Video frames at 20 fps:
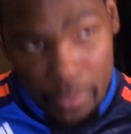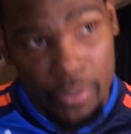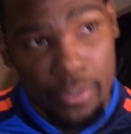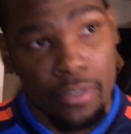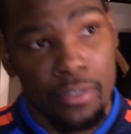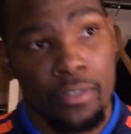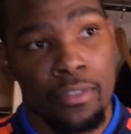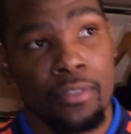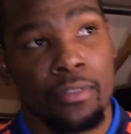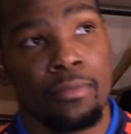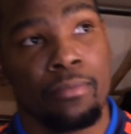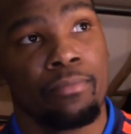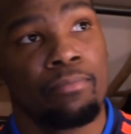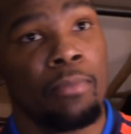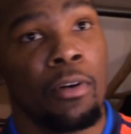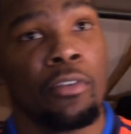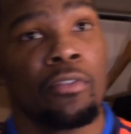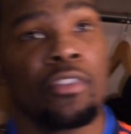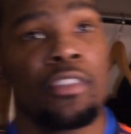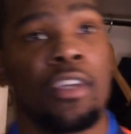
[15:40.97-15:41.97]
it was
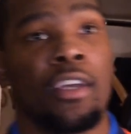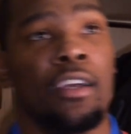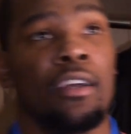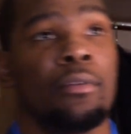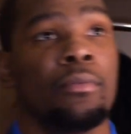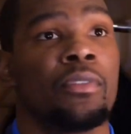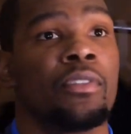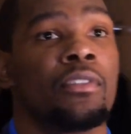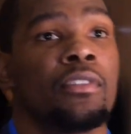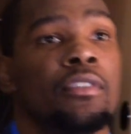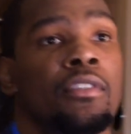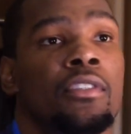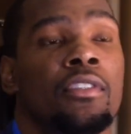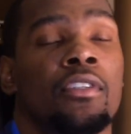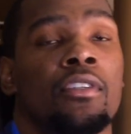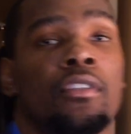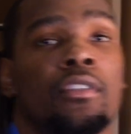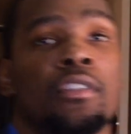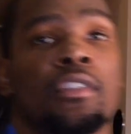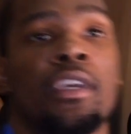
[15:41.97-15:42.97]
both times, you
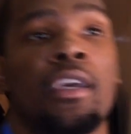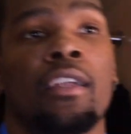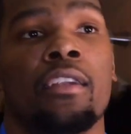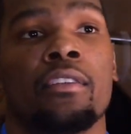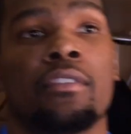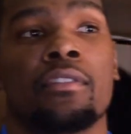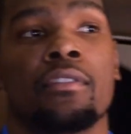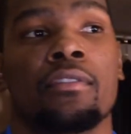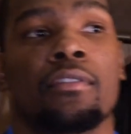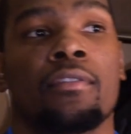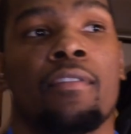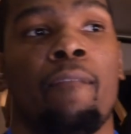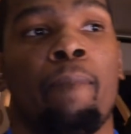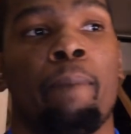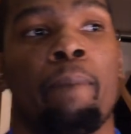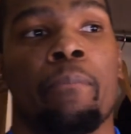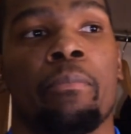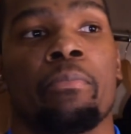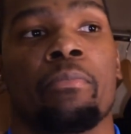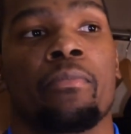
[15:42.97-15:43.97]
know, kind of
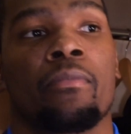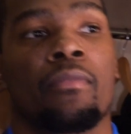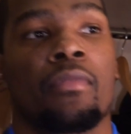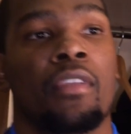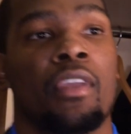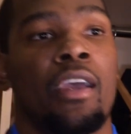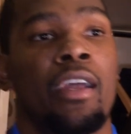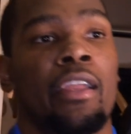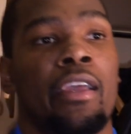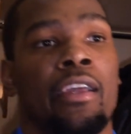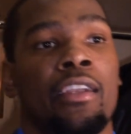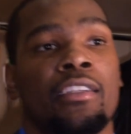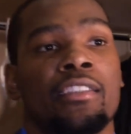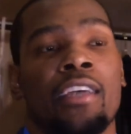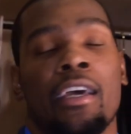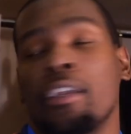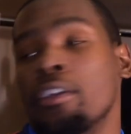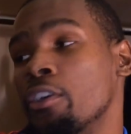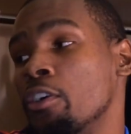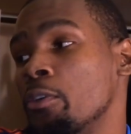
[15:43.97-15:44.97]
hit
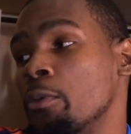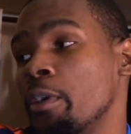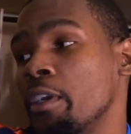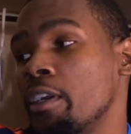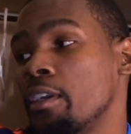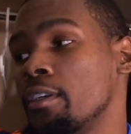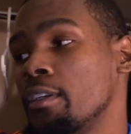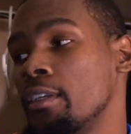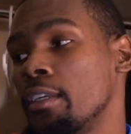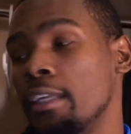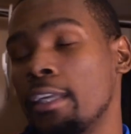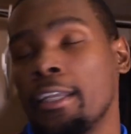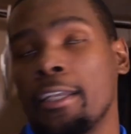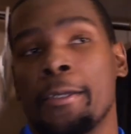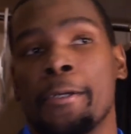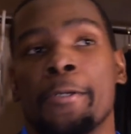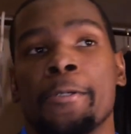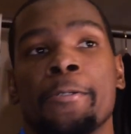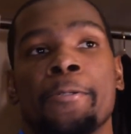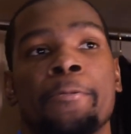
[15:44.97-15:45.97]
us out of nowhere. And